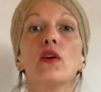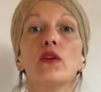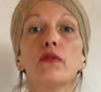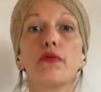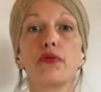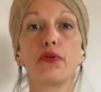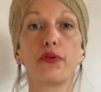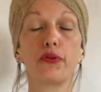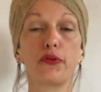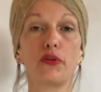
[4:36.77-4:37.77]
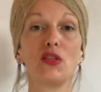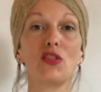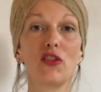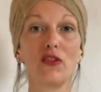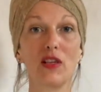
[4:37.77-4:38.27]
Front
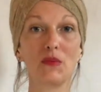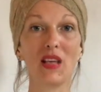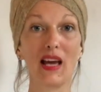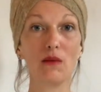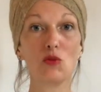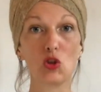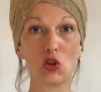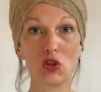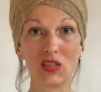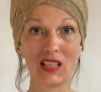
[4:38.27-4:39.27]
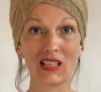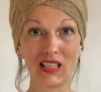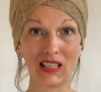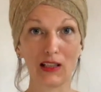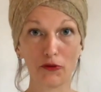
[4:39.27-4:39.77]
of the ribs. I am choosing to
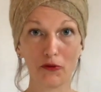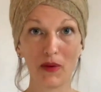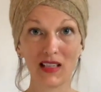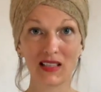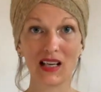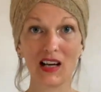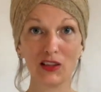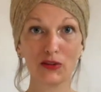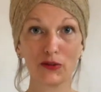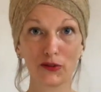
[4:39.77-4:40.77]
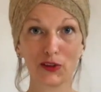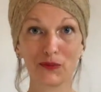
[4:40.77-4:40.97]
give myself